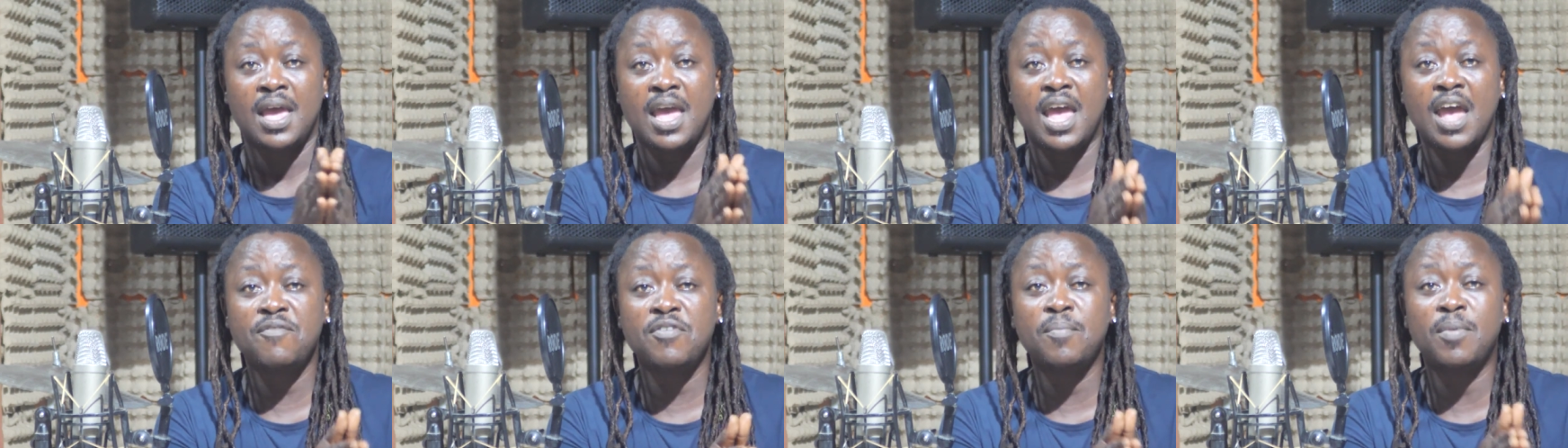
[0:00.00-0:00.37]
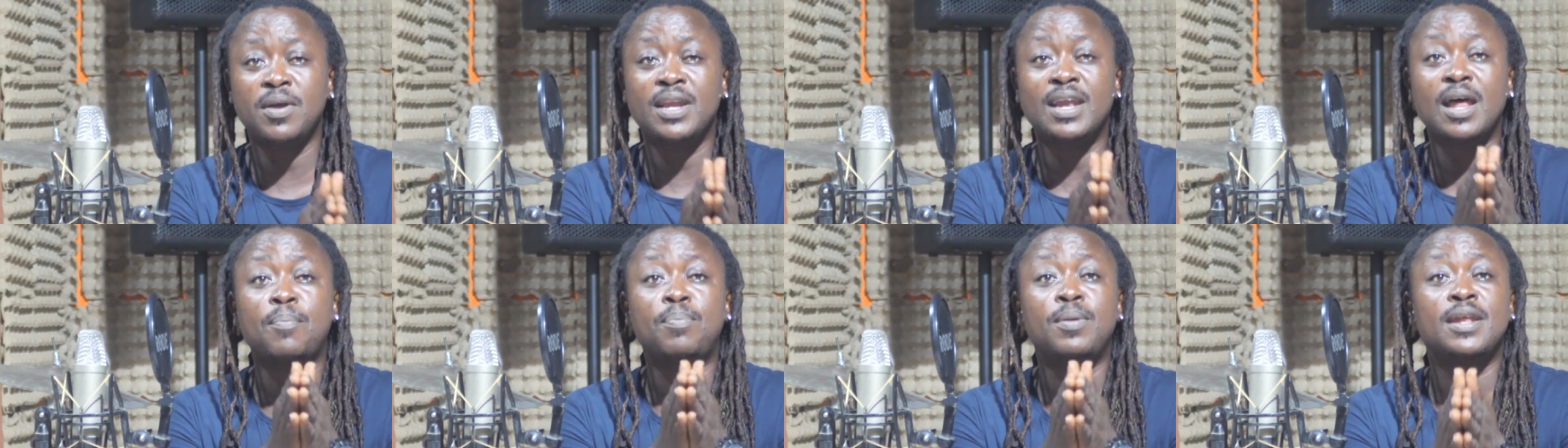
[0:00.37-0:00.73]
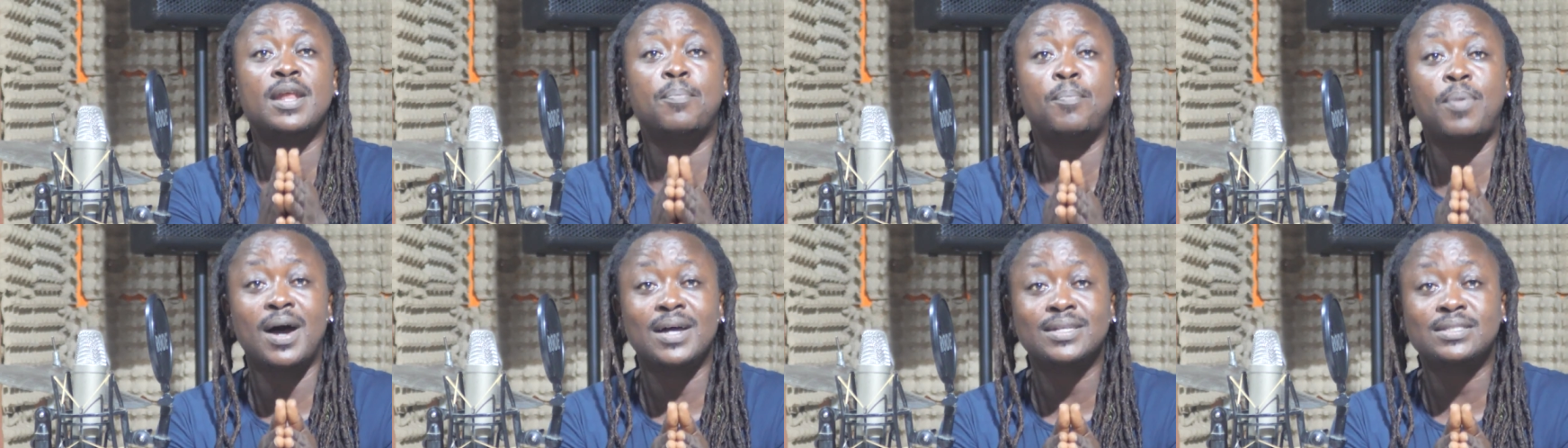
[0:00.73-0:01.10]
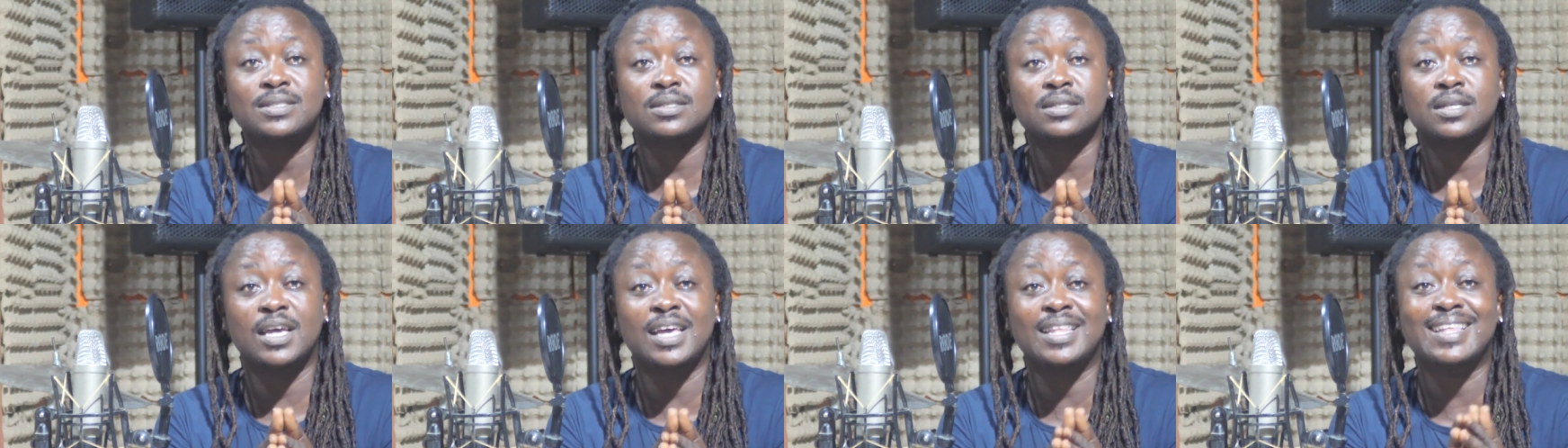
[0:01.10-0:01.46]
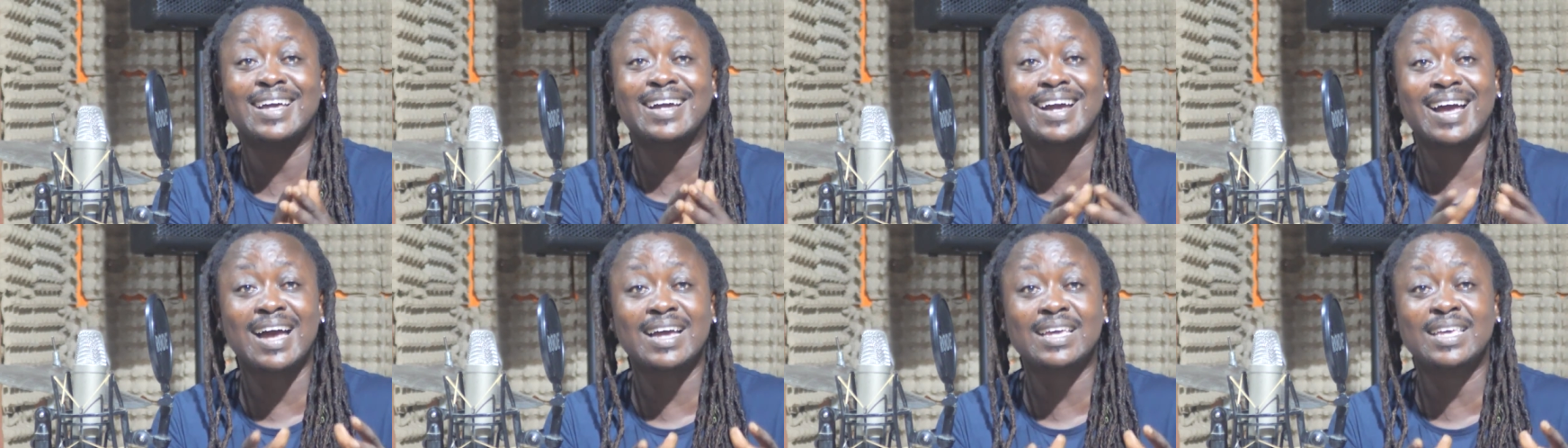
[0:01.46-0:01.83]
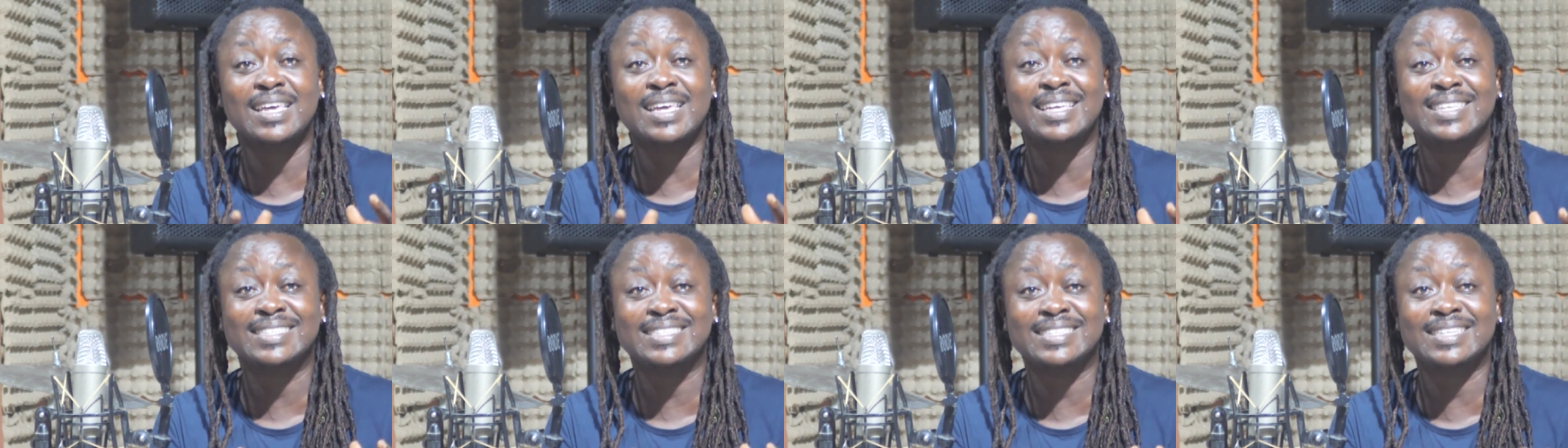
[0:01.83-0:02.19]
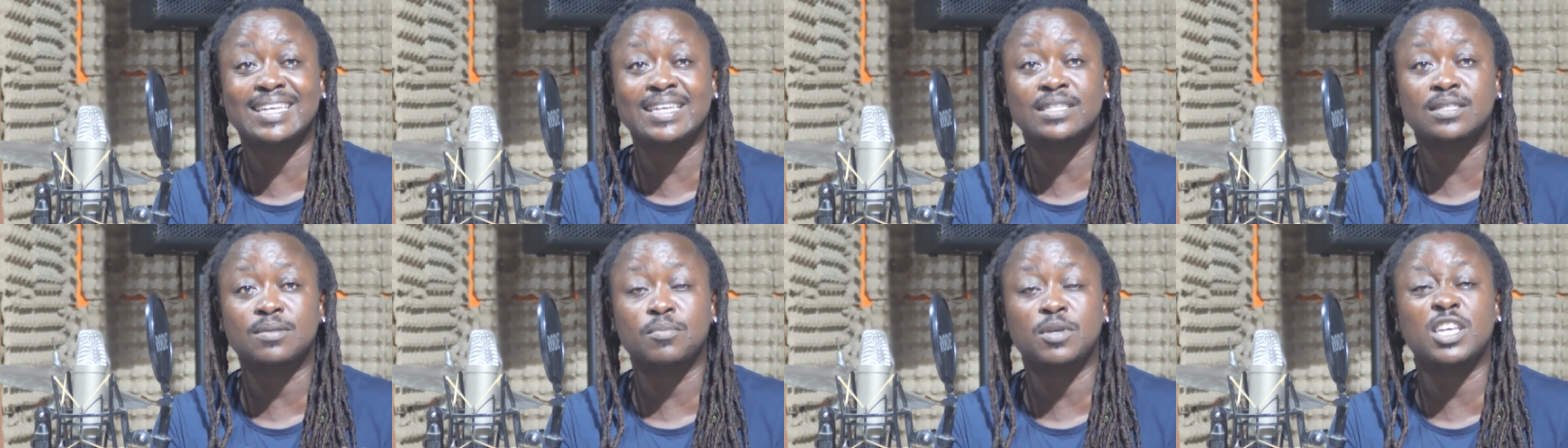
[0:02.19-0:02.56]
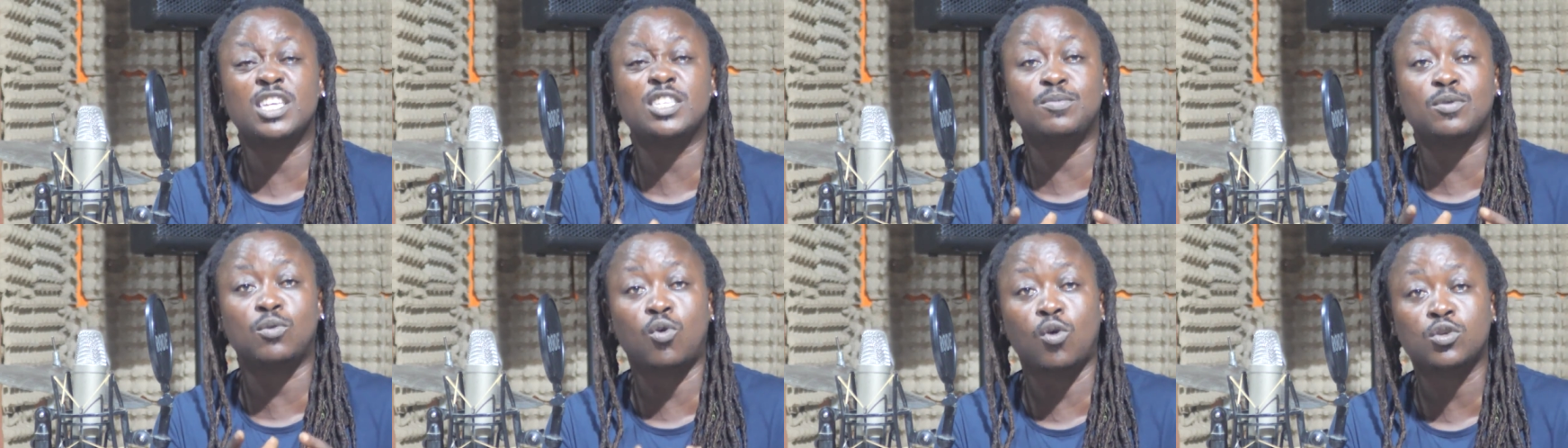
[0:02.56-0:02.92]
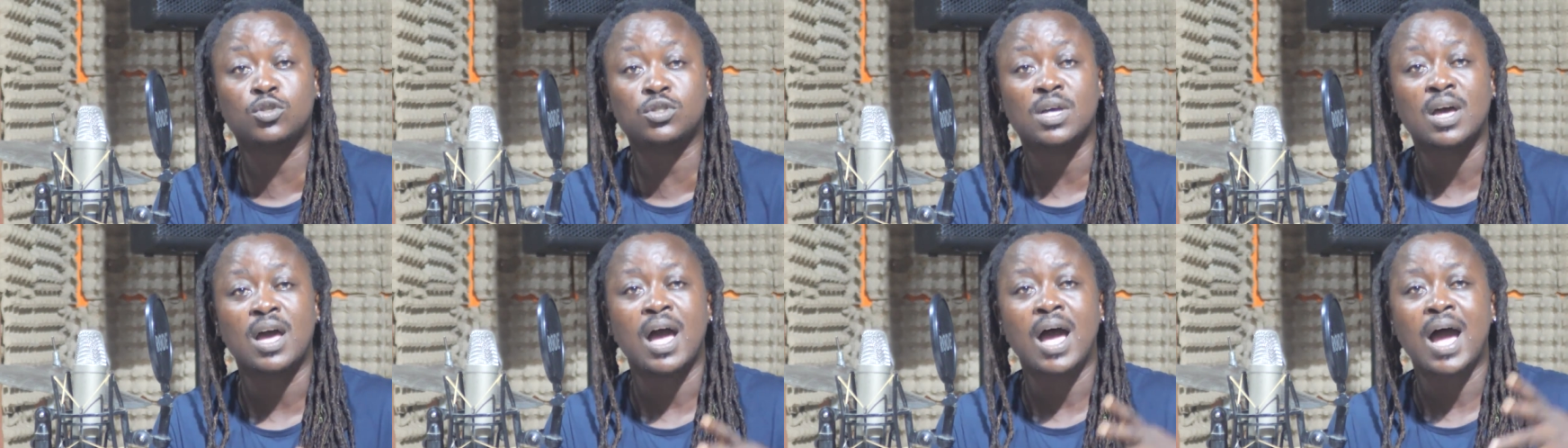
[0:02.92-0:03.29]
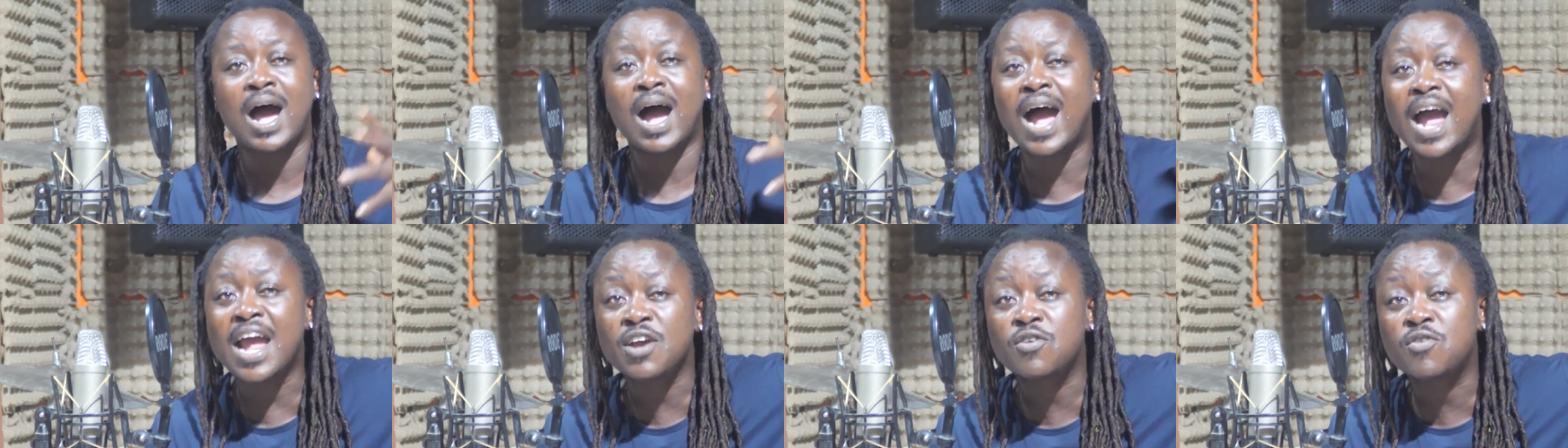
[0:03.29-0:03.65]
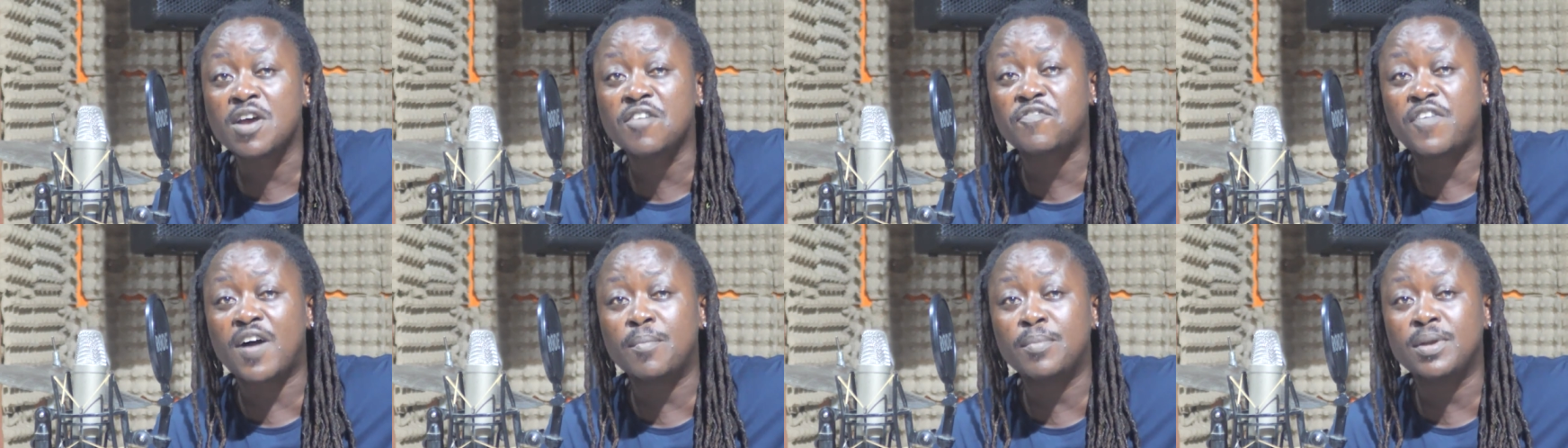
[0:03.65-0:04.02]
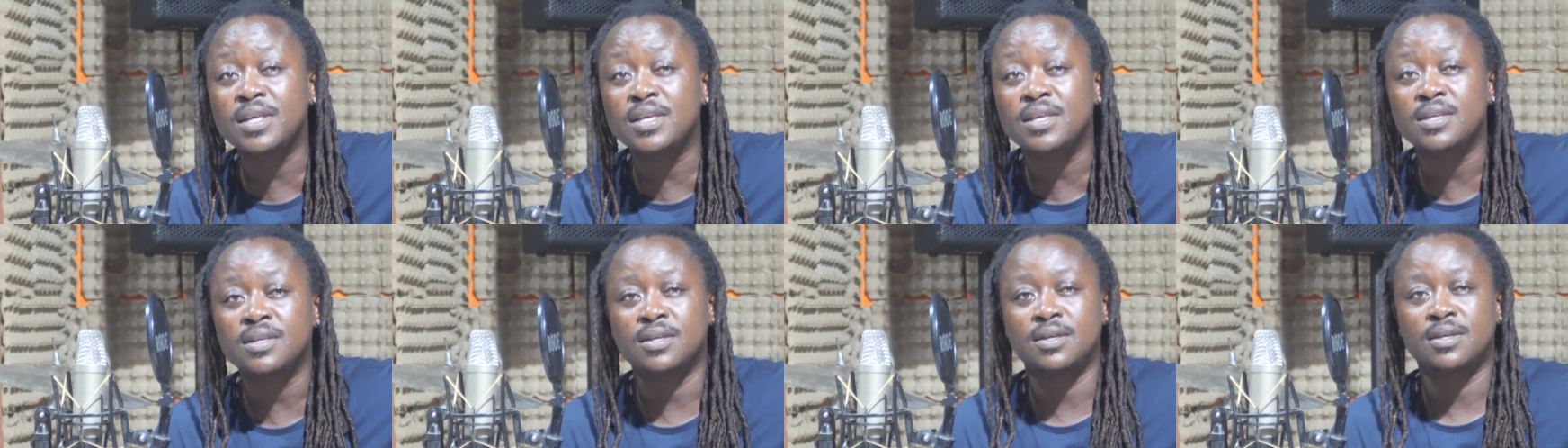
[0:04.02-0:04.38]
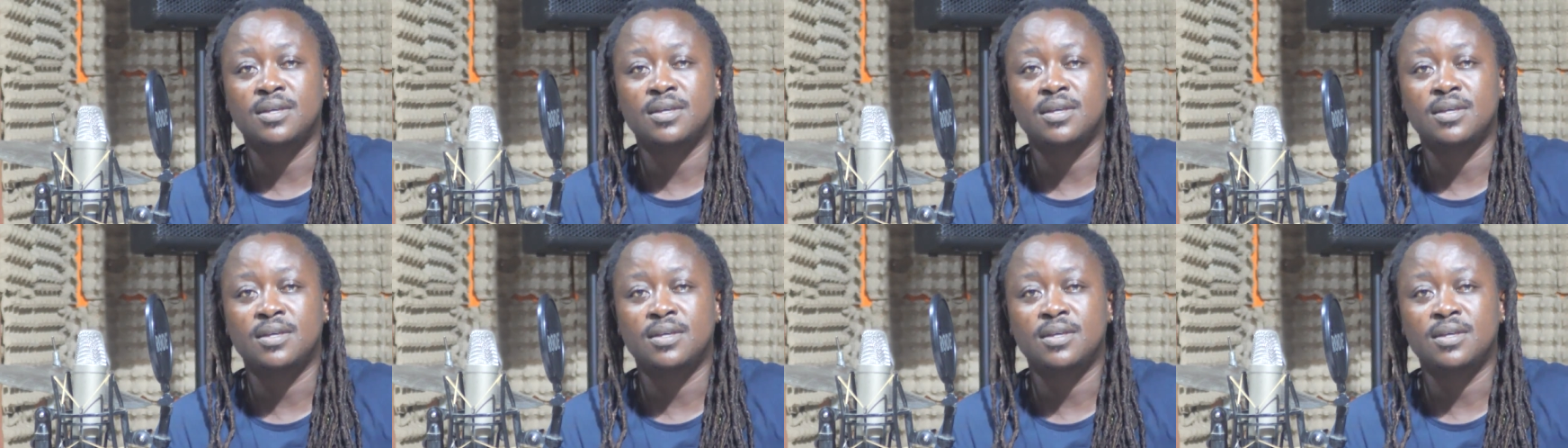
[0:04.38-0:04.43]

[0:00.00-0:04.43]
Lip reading: Everybody that played a part in the Khaki incident is because High Grade Family